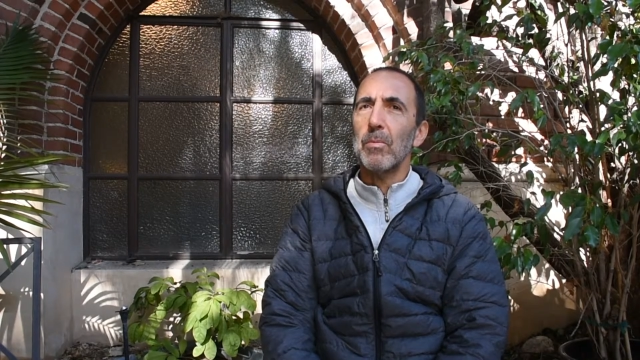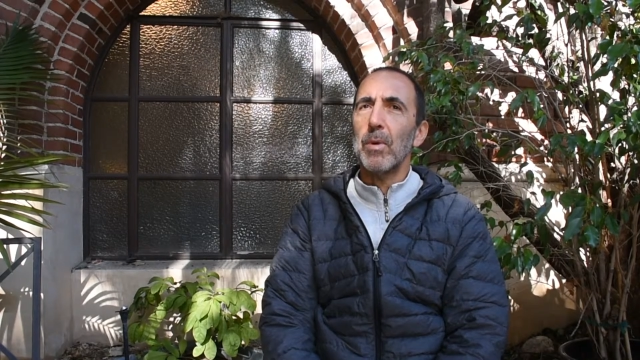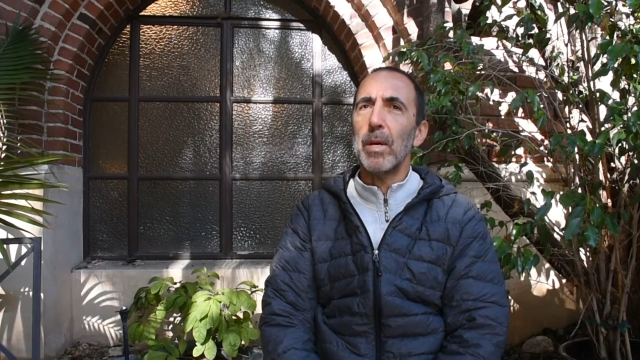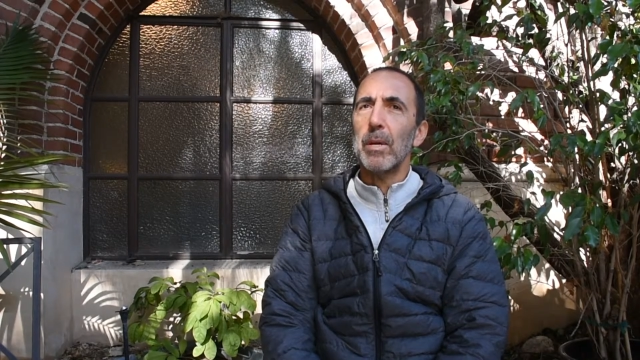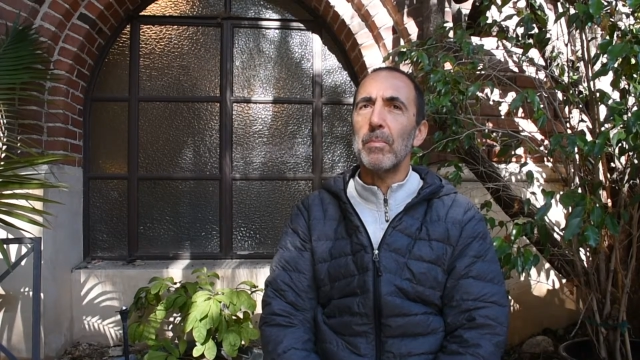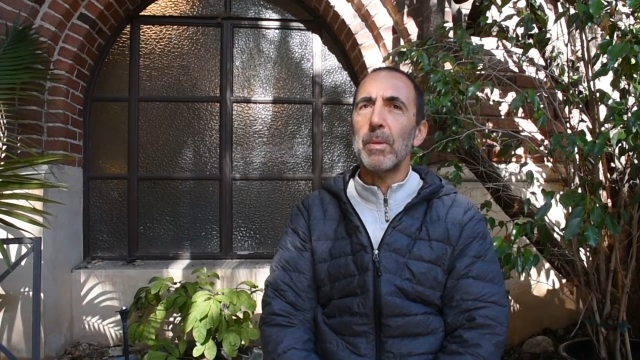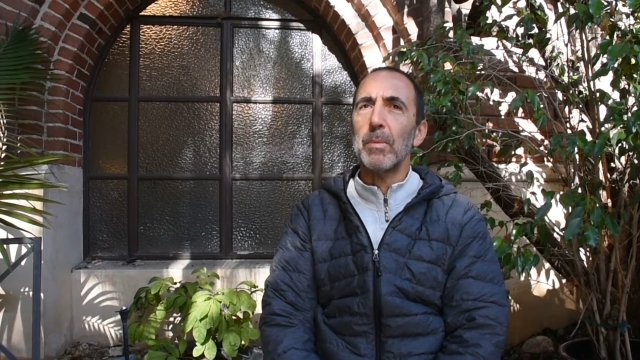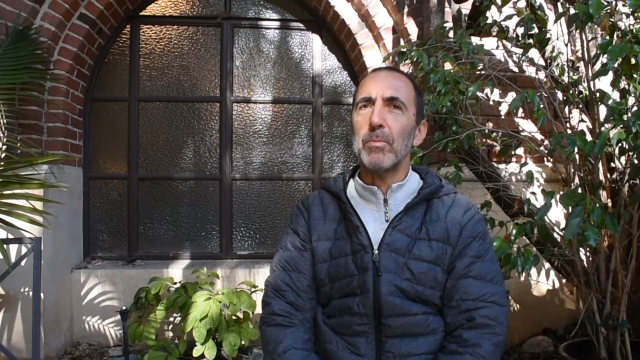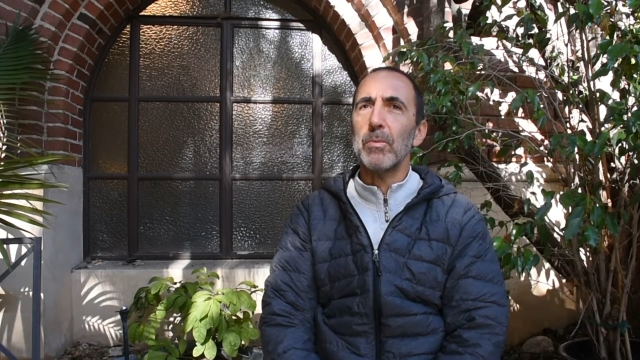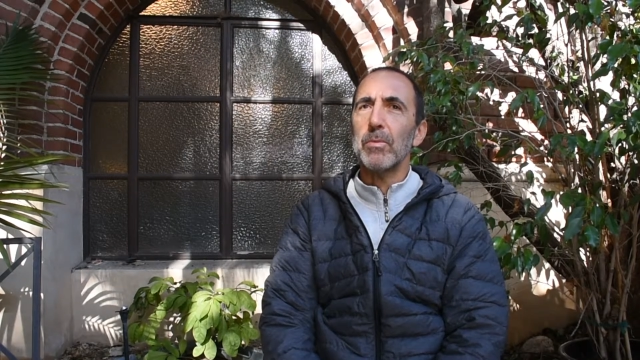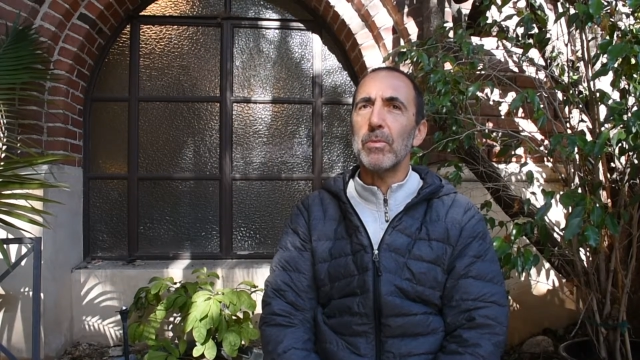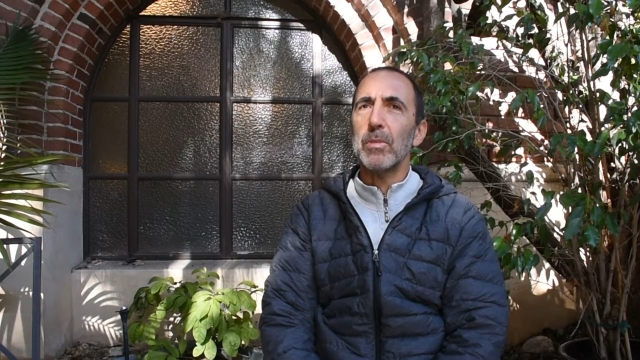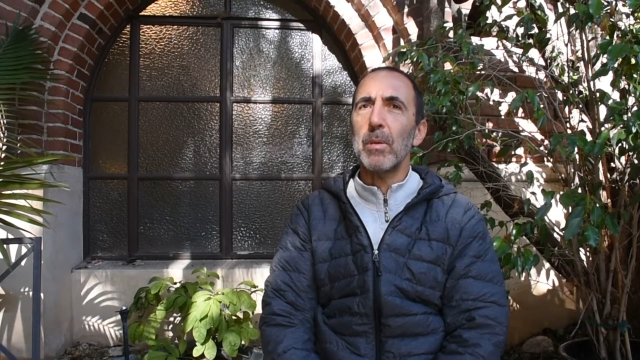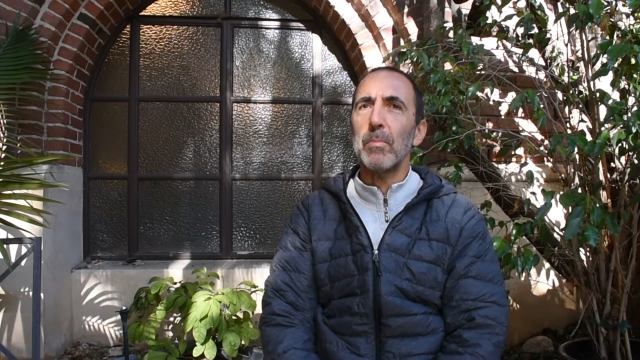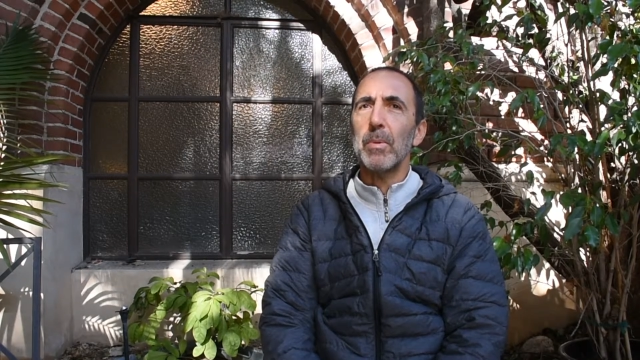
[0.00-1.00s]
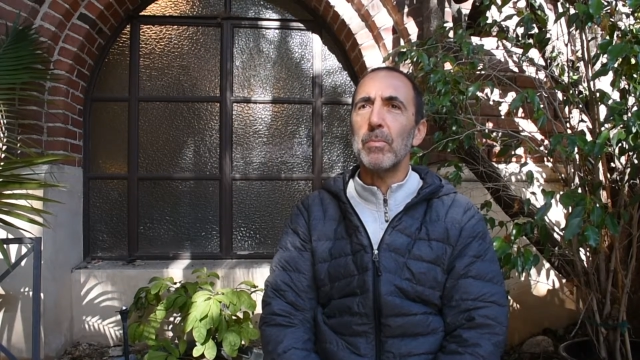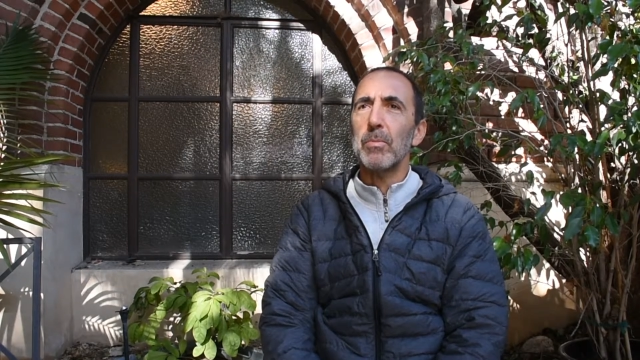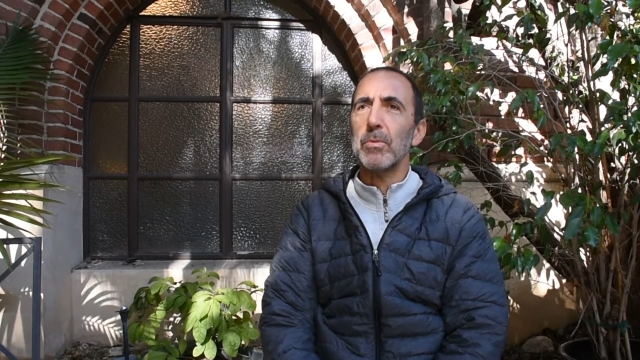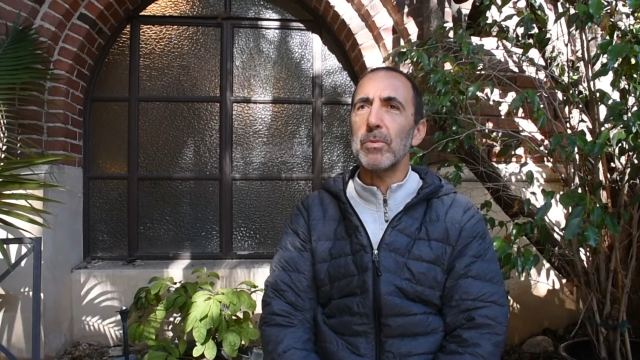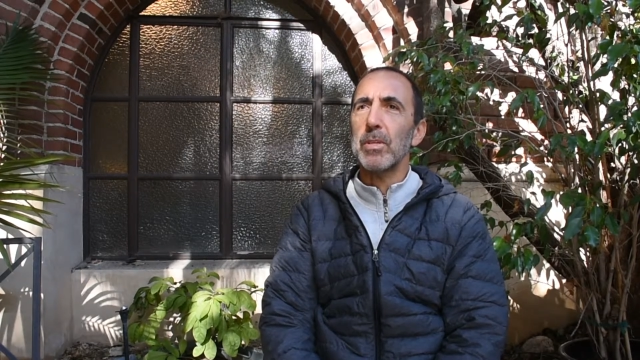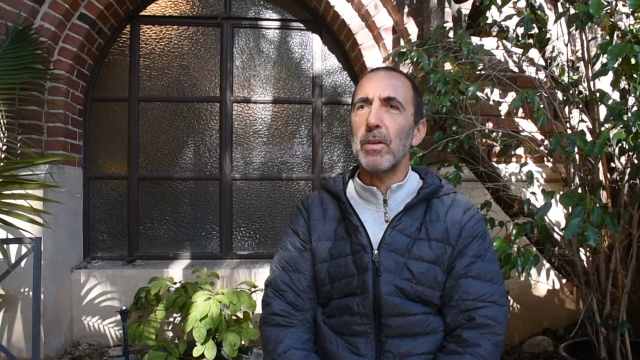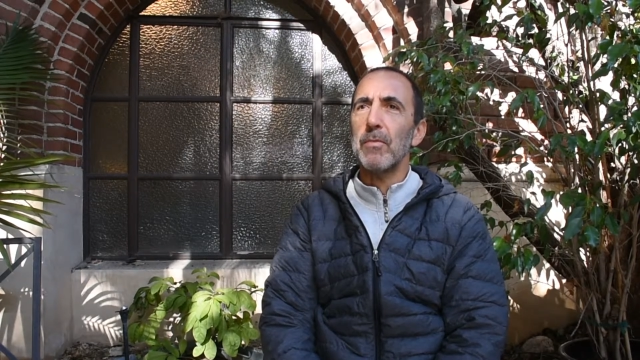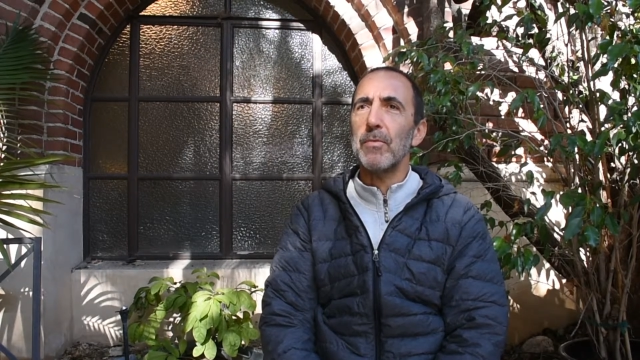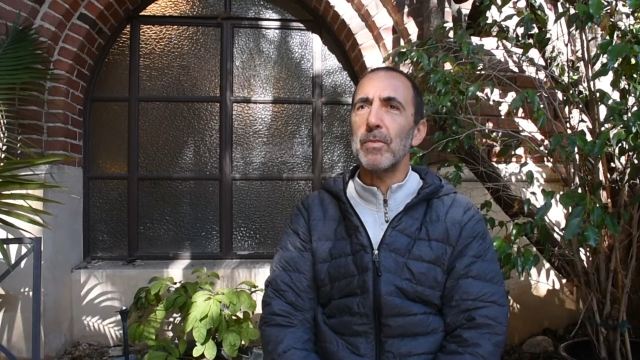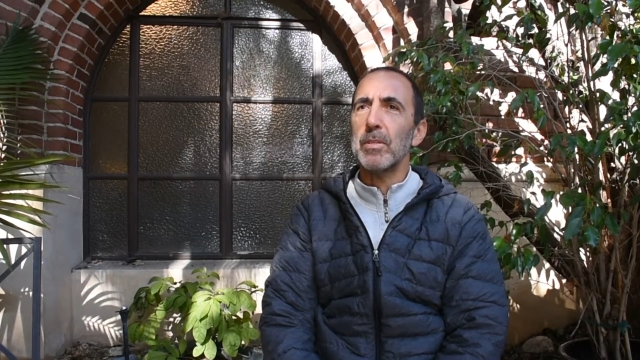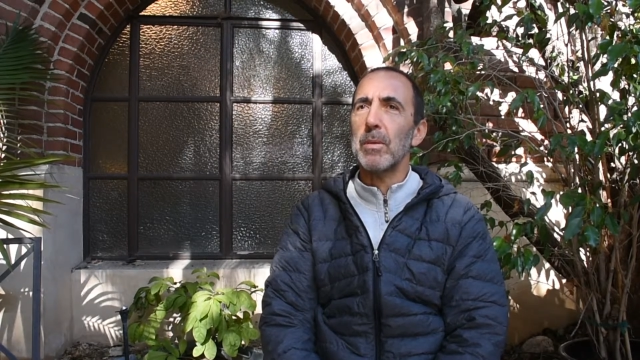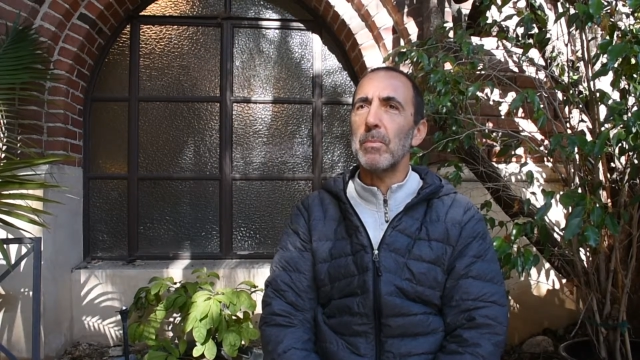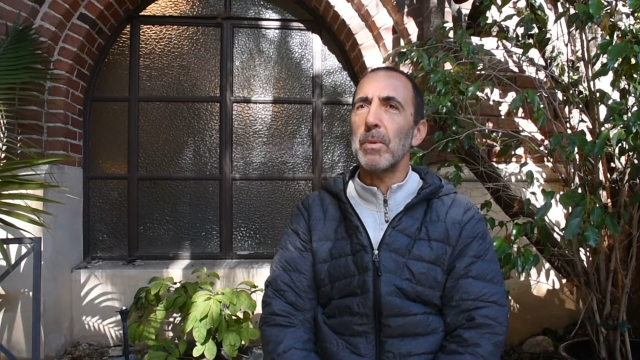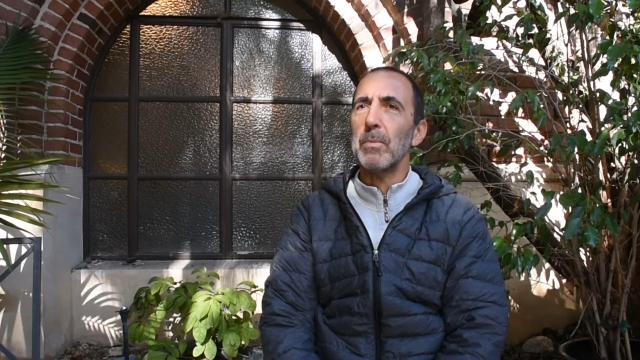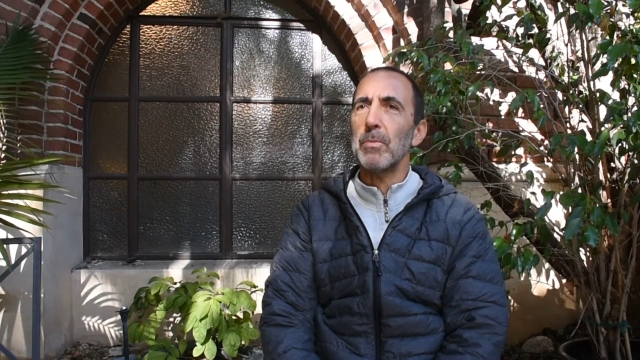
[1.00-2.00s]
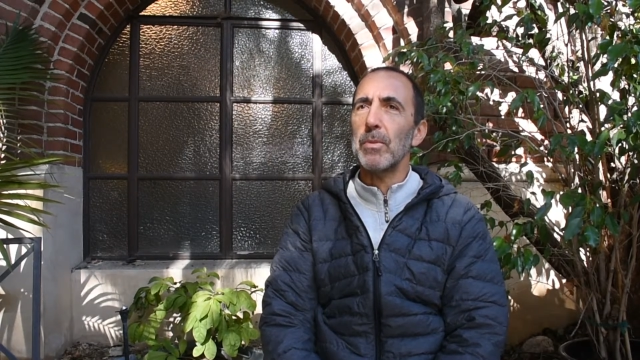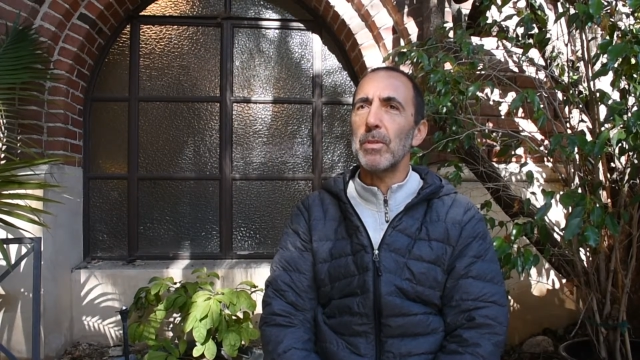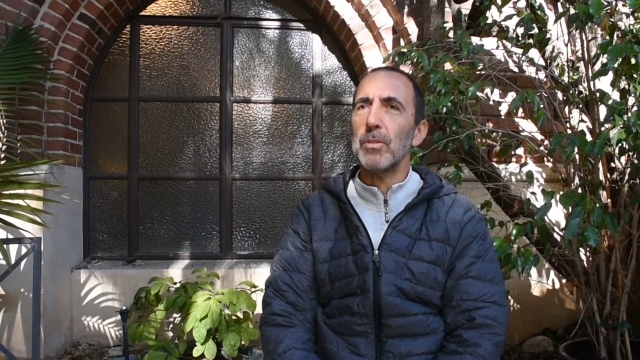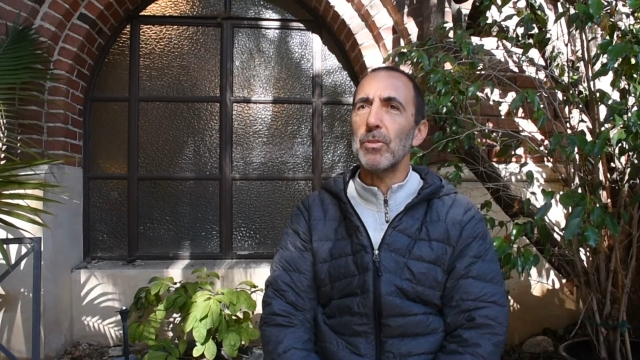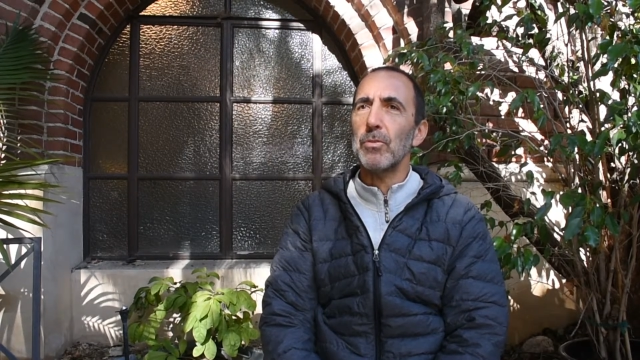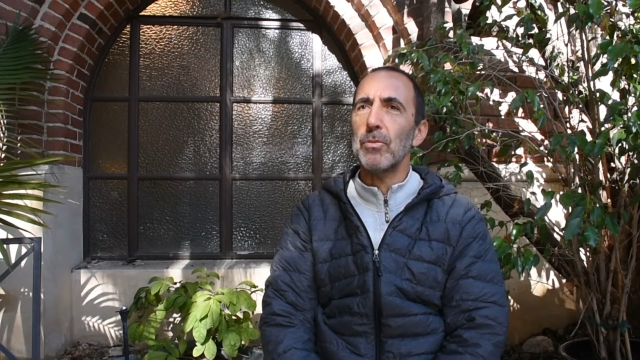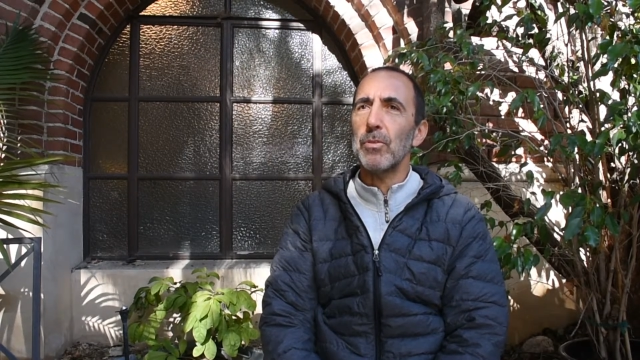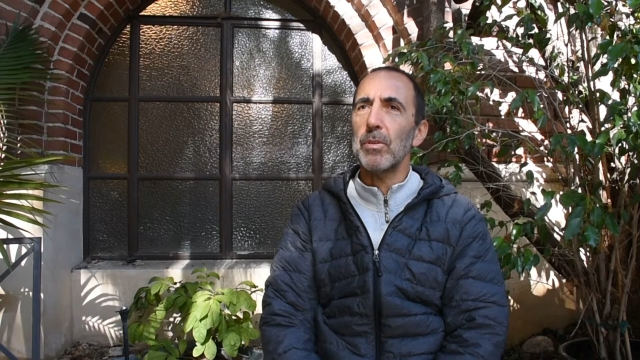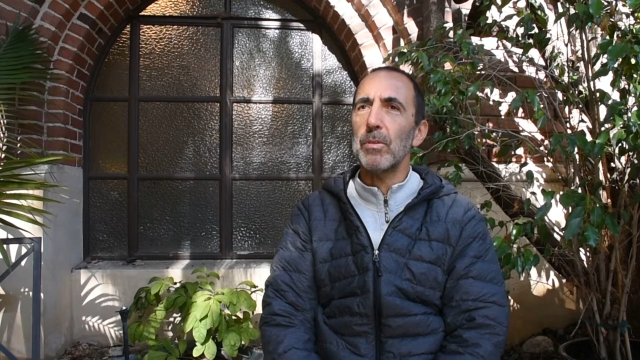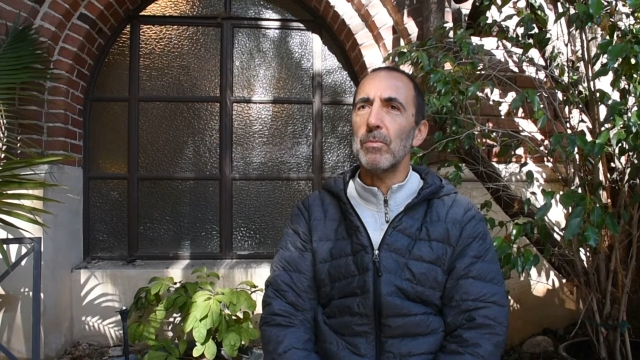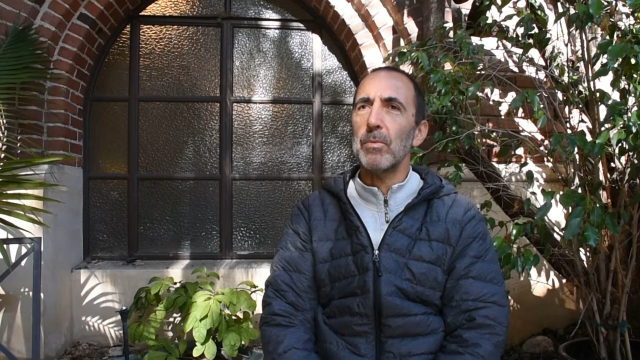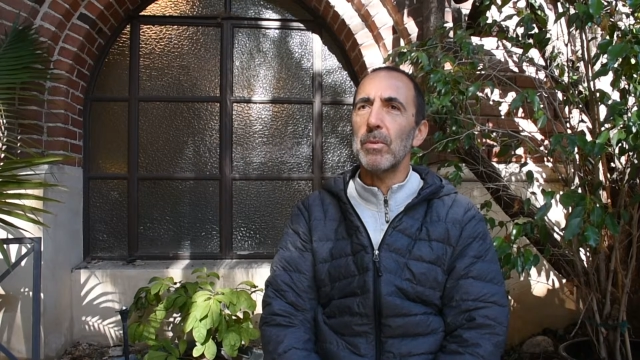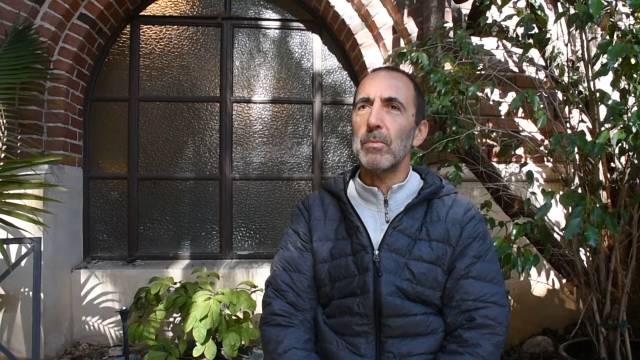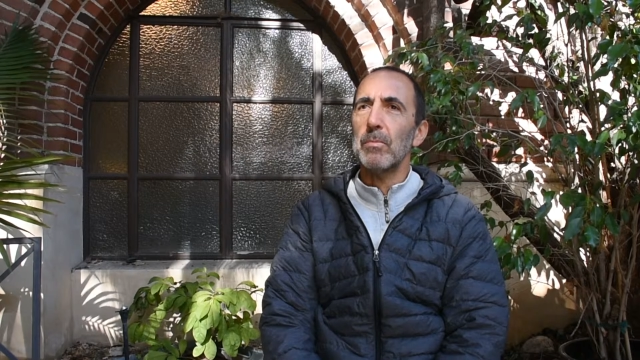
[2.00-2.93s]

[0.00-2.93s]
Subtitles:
why people, some people suffer, some people enjoy.